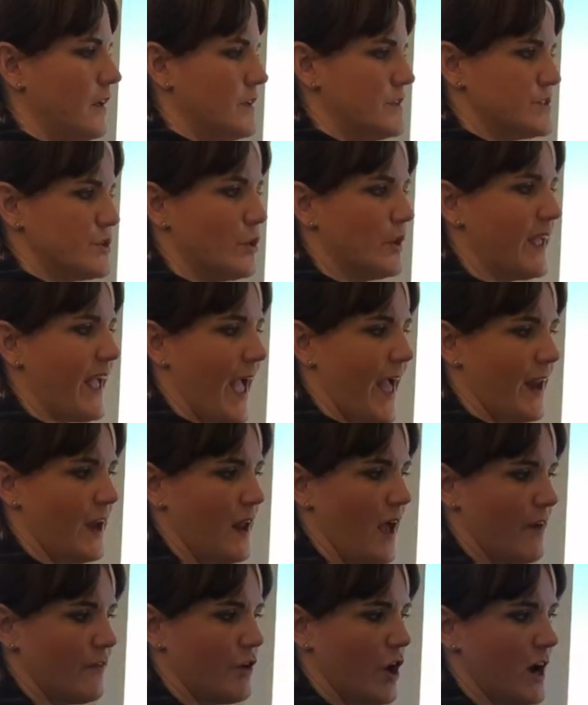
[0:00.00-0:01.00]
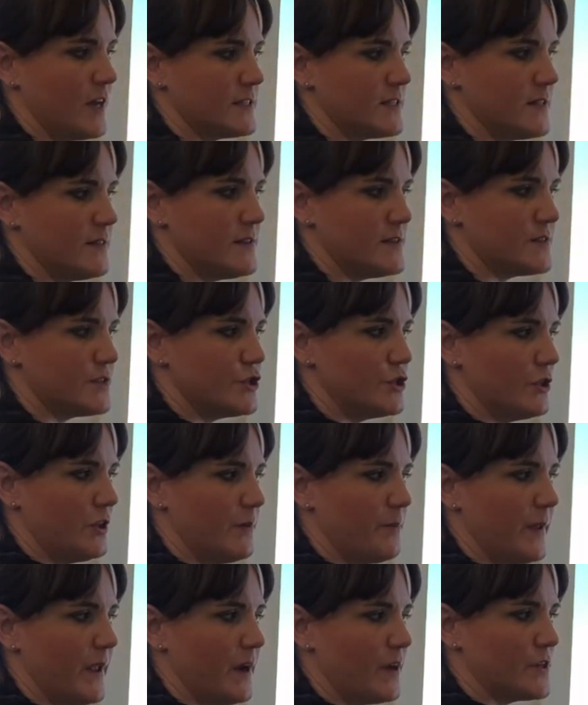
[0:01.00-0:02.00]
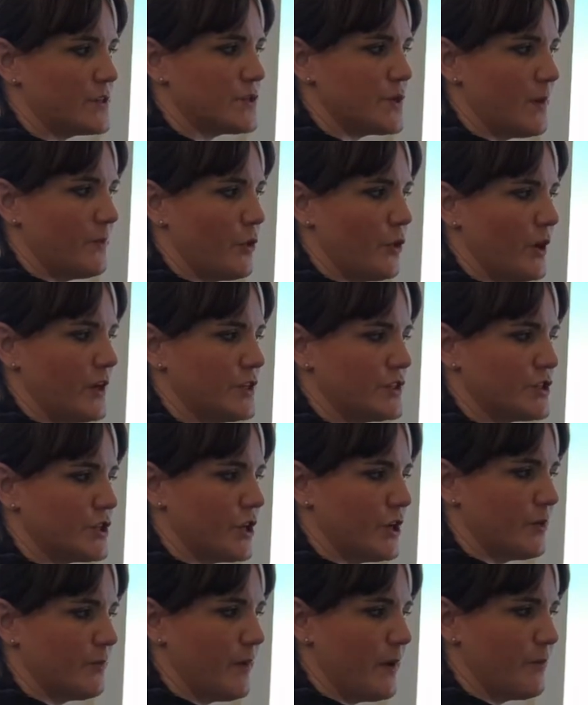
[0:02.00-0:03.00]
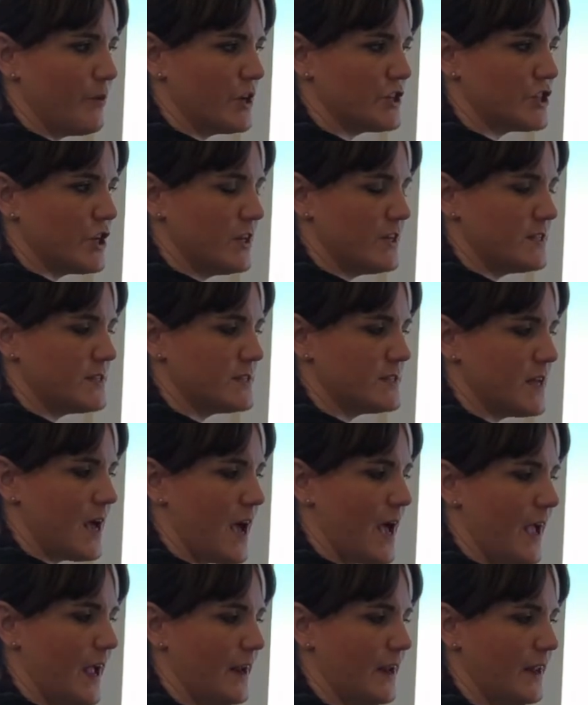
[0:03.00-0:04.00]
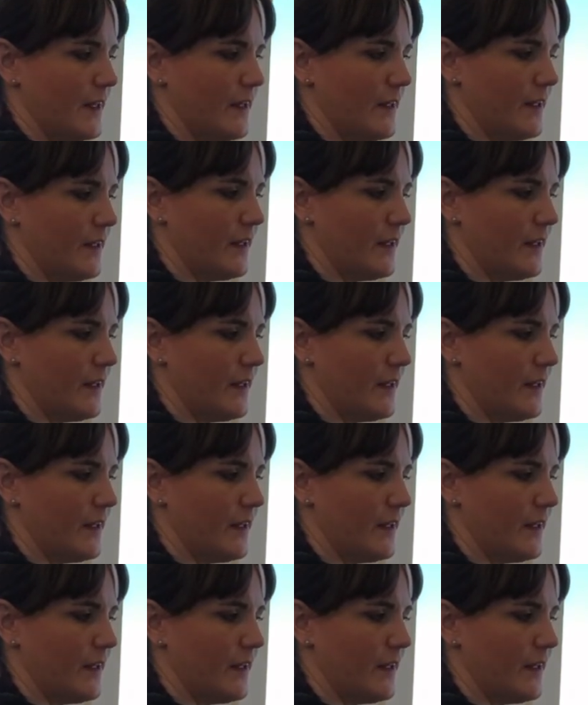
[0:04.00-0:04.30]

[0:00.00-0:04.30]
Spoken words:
So again, I've got to this tulip here, so I'm going to turn my brush on its side